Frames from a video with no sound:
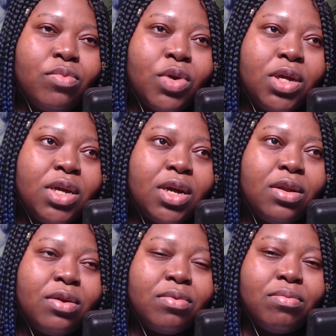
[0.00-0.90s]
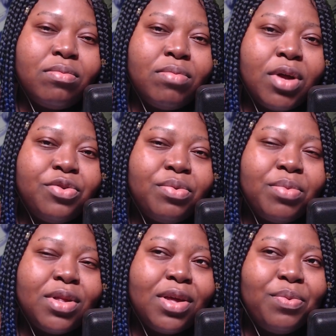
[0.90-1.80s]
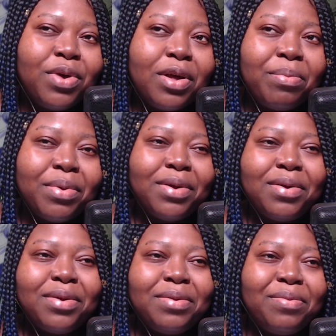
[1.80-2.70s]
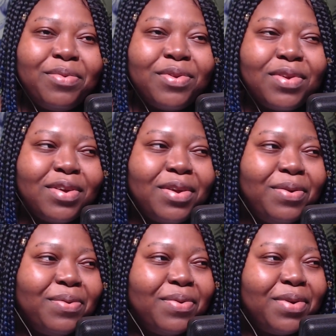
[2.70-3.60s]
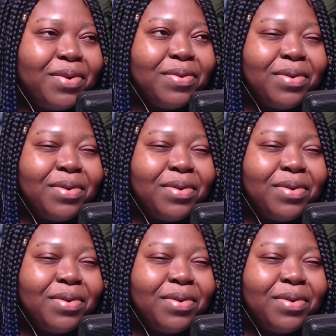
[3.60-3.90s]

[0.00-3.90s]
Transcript: well, he had a bad dream and then he woke up and was started using his